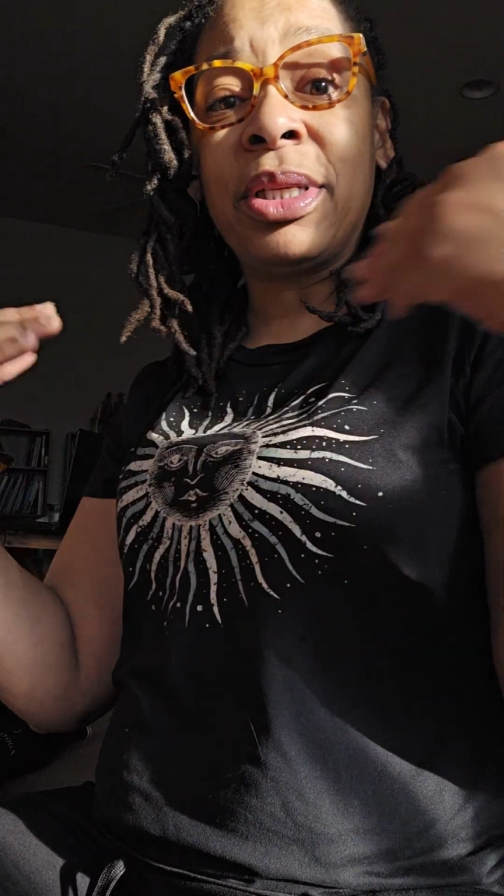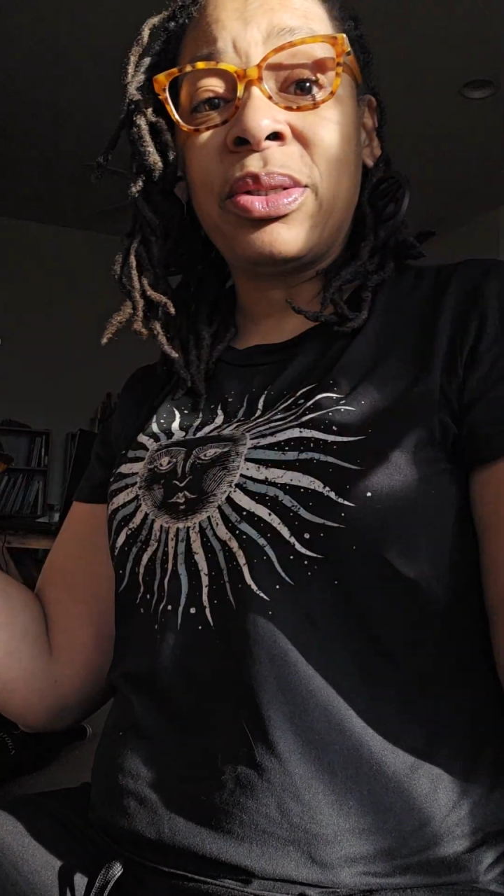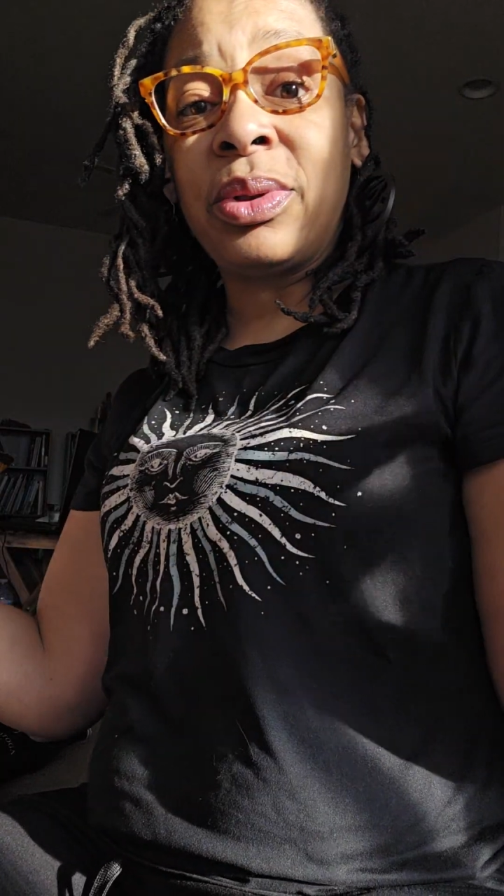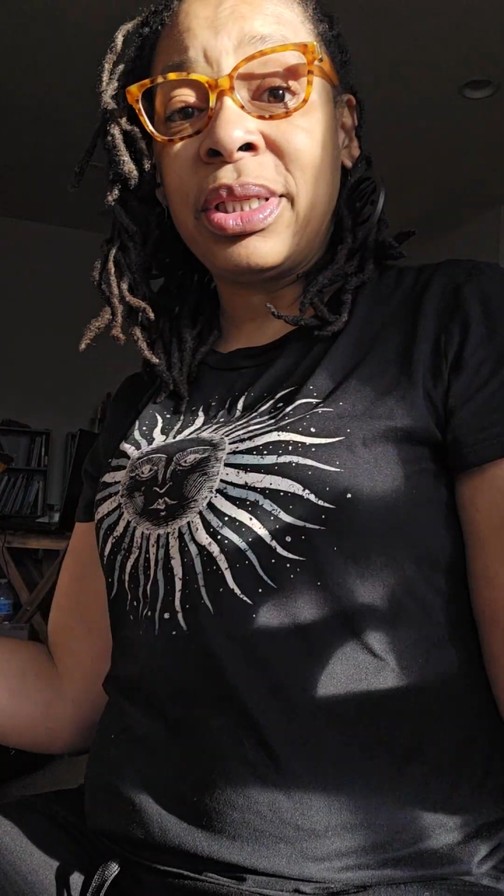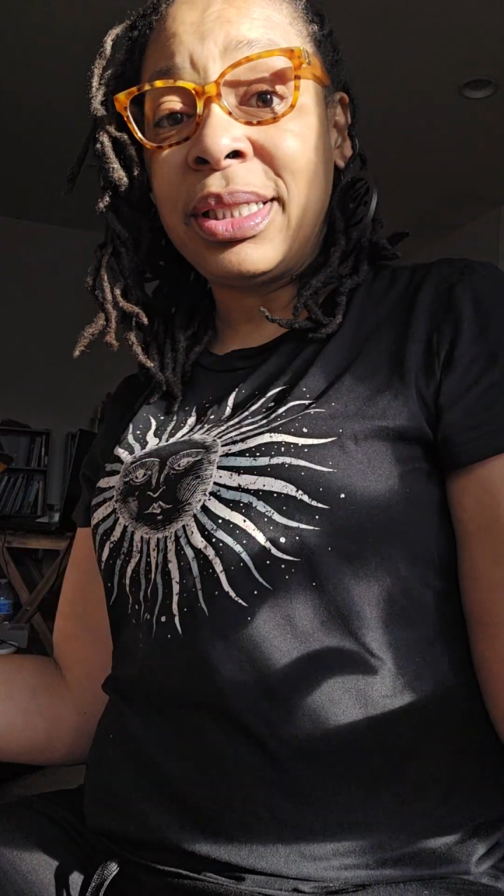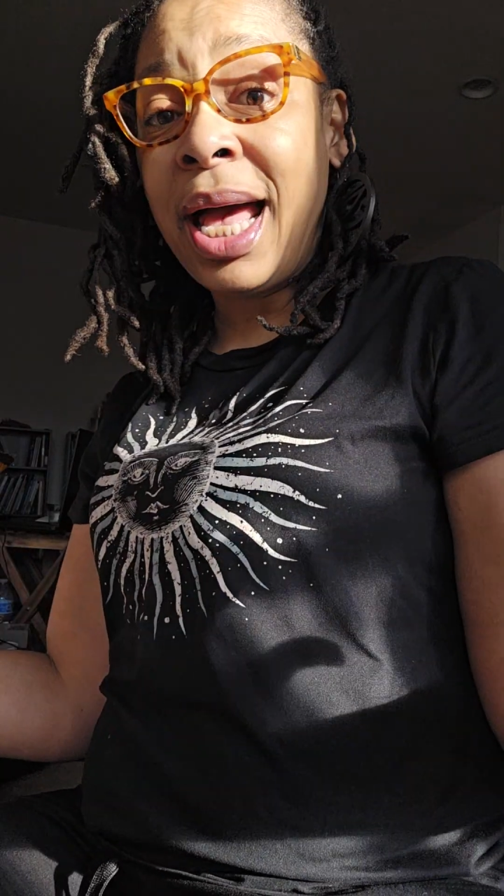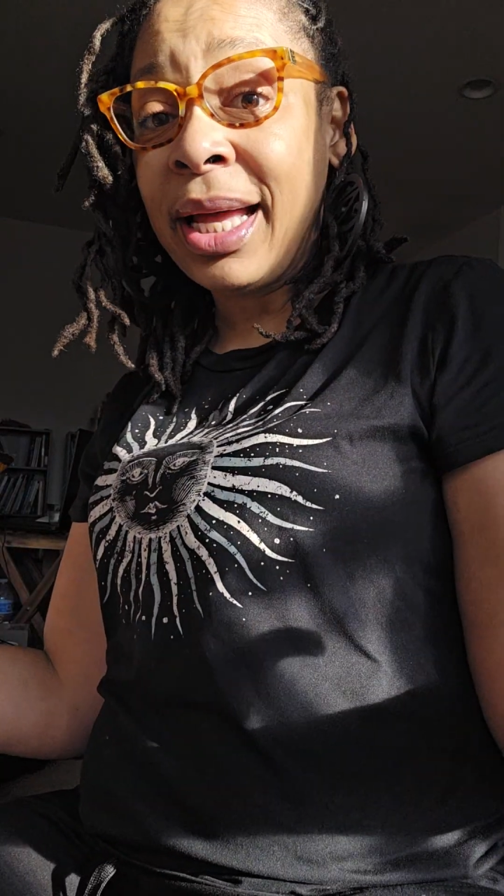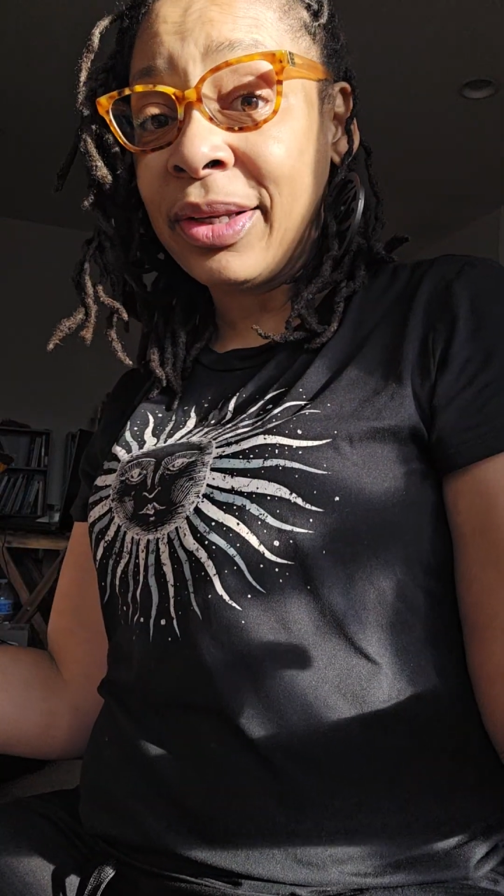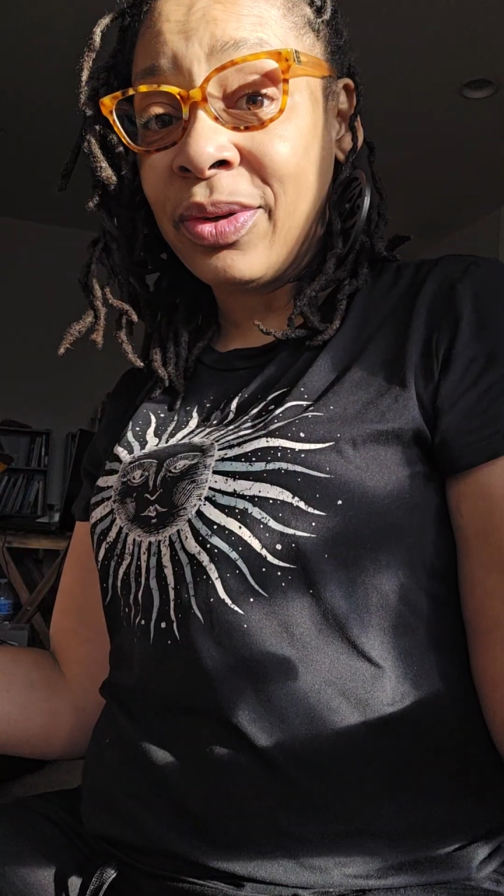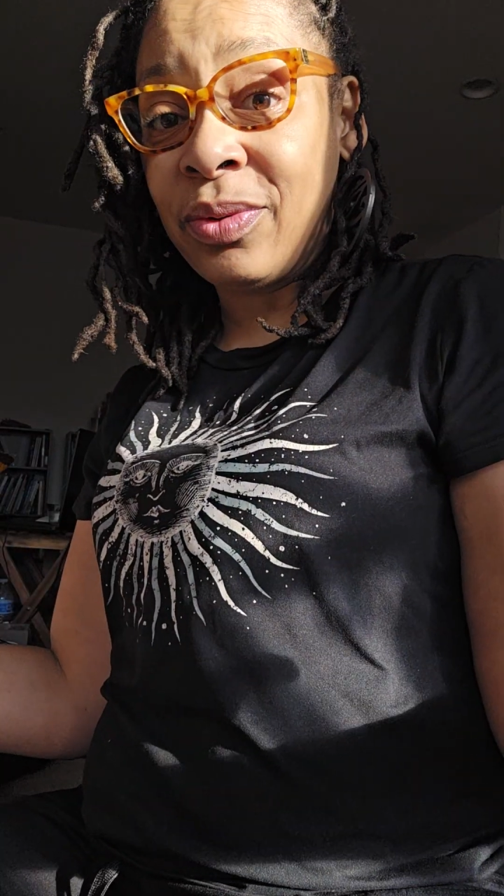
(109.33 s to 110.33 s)
it's on the
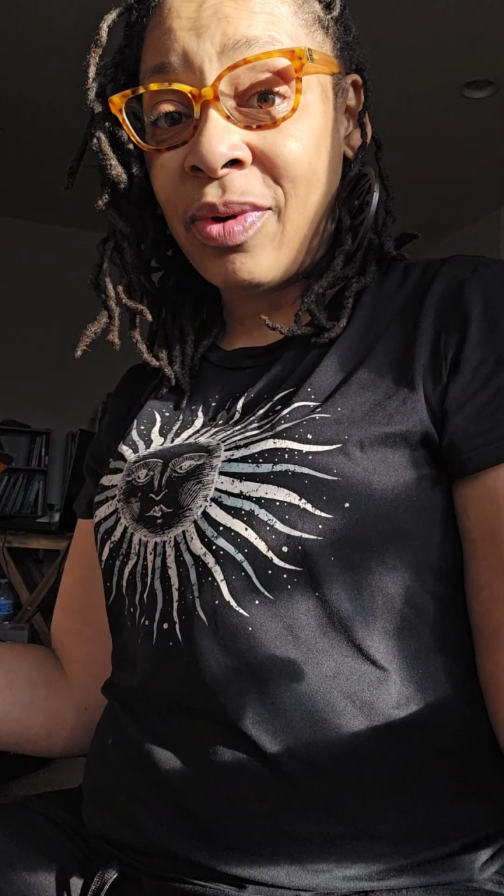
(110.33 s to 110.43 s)
side of you,